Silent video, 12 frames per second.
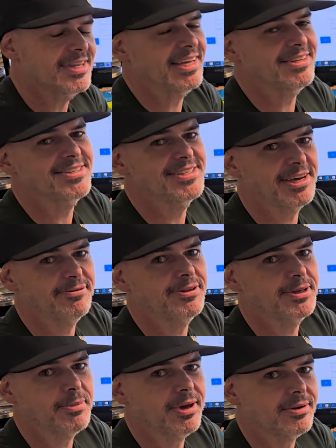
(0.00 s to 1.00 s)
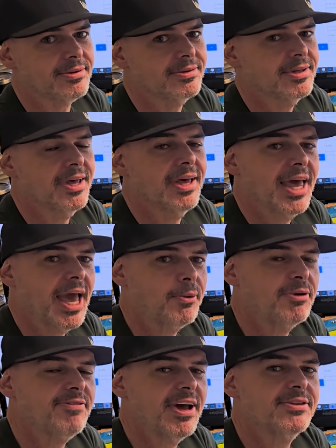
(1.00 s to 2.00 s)
That is definitely metal. And we
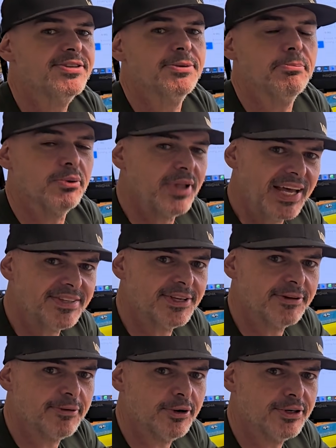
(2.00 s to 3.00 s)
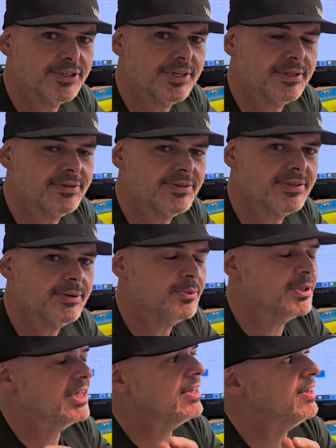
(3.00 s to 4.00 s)
found some plastic versions
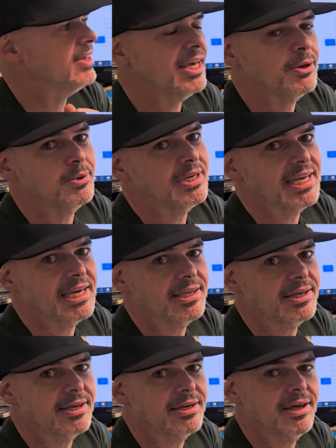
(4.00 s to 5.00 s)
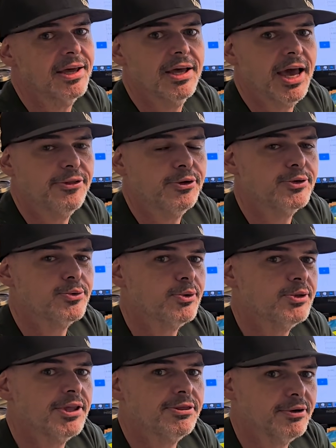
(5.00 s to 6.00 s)
we didn't think we needed and those were
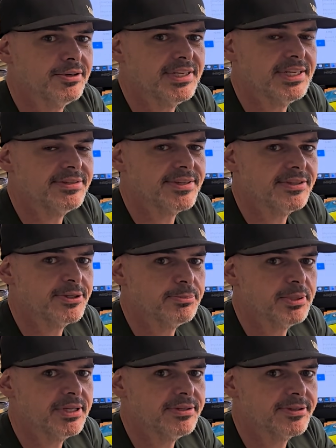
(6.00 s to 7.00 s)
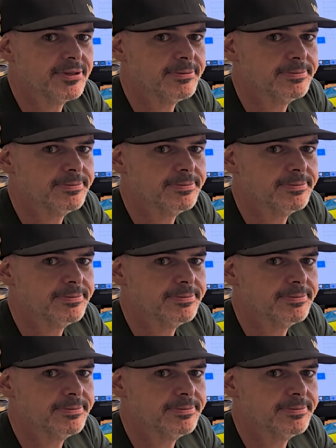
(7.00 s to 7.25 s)
only 13 cents a piece.